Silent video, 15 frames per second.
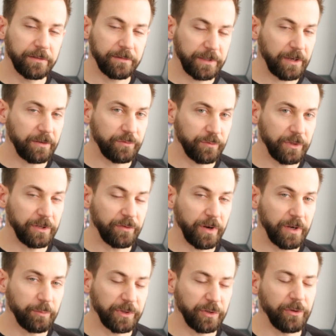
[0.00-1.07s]
That was really
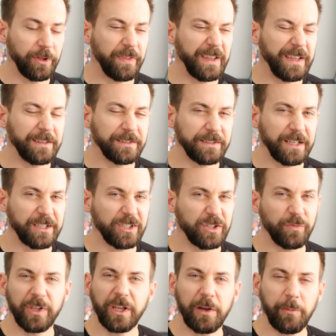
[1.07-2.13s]
great. But the only thing is that doesn't
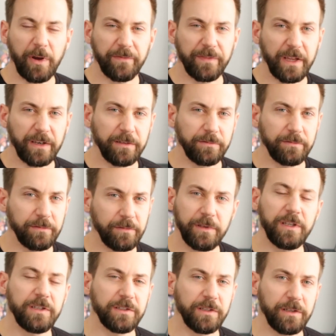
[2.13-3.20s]
really come off that
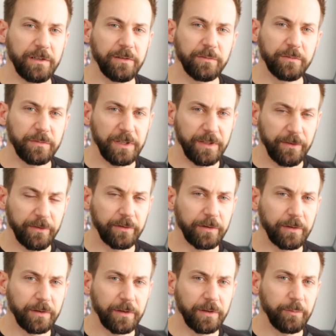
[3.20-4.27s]
easily either.
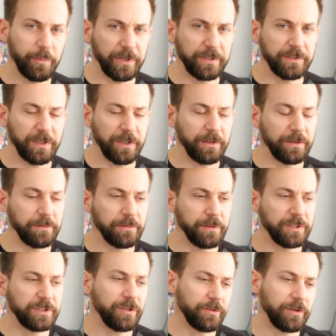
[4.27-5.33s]
But
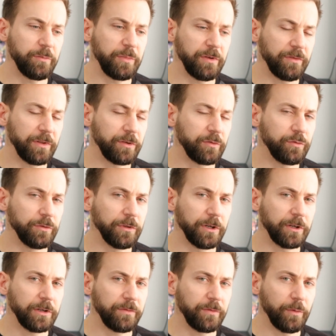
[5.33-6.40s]
it still could be a really cool
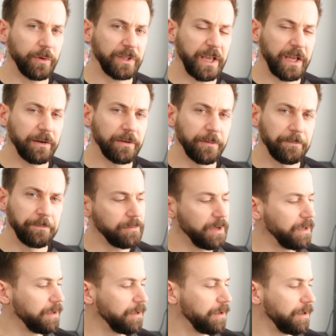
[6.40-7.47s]
look if you want that.
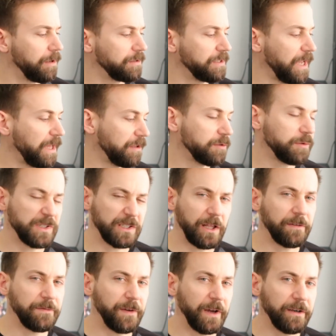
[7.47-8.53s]
So yeah, this was a
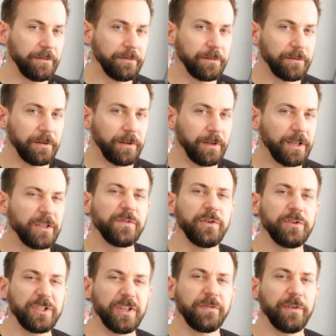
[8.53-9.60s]
lot of fun. It's
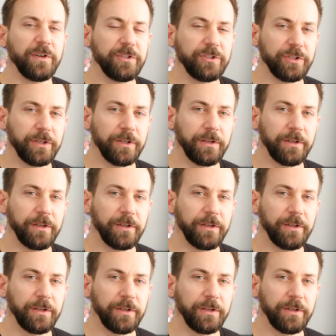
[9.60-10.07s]
very different.